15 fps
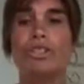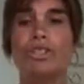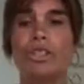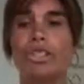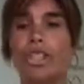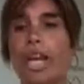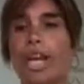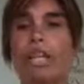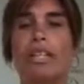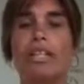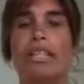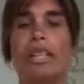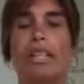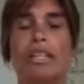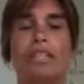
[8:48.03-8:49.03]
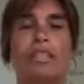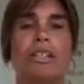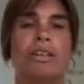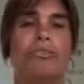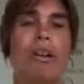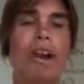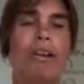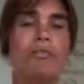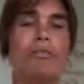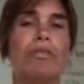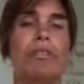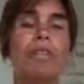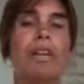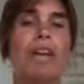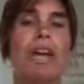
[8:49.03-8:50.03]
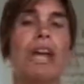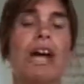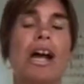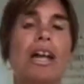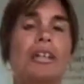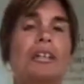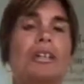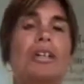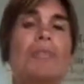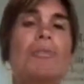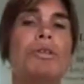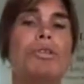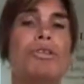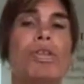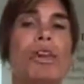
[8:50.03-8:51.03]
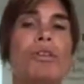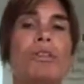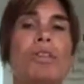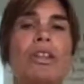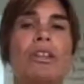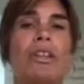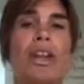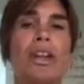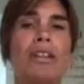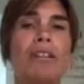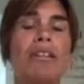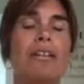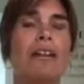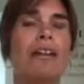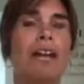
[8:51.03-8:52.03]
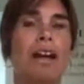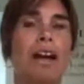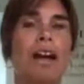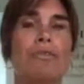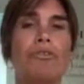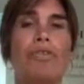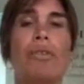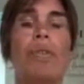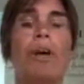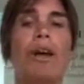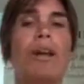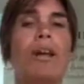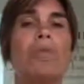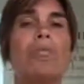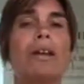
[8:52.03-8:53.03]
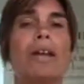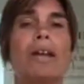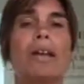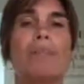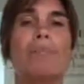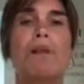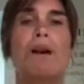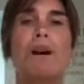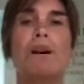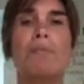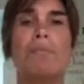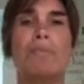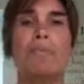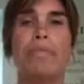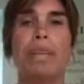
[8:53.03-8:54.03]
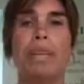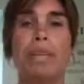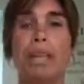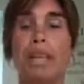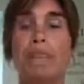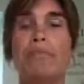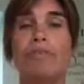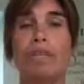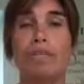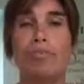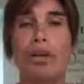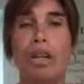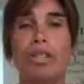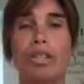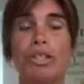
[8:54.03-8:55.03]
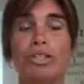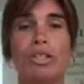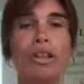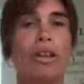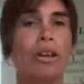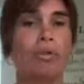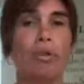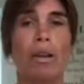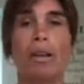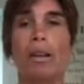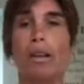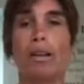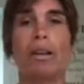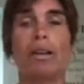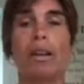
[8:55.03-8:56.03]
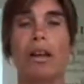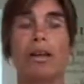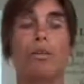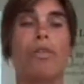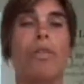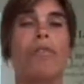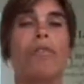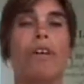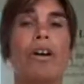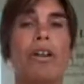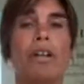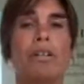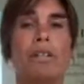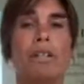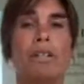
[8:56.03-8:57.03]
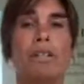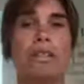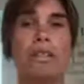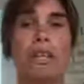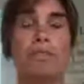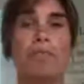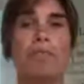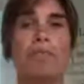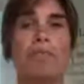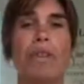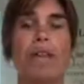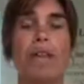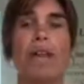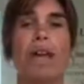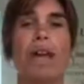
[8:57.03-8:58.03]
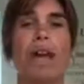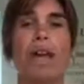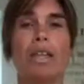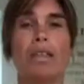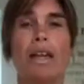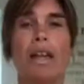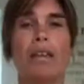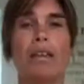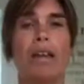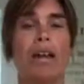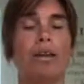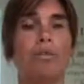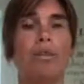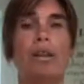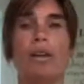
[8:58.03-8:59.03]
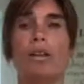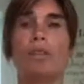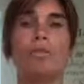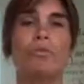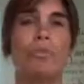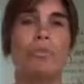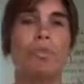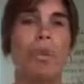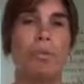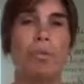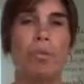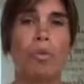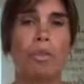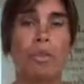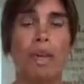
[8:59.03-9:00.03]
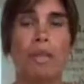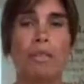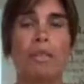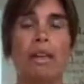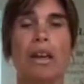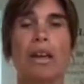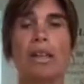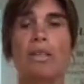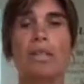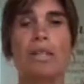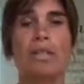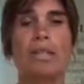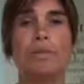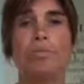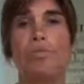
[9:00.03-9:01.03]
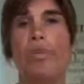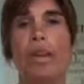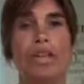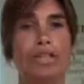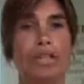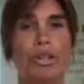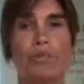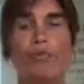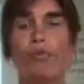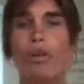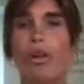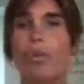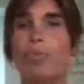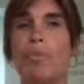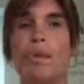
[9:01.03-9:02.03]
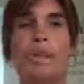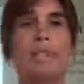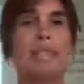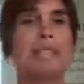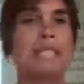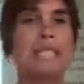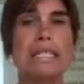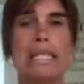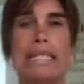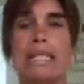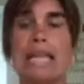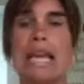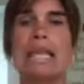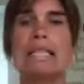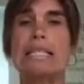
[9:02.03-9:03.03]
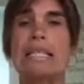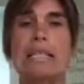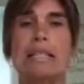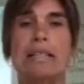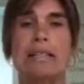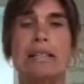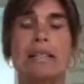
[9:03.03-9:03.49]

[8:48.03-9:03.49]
change things around. And so much so that then after a while I became an EFT practitioner. I went and I qualified, and then I worked with people with anxiety, depression, phobias, dyslexia,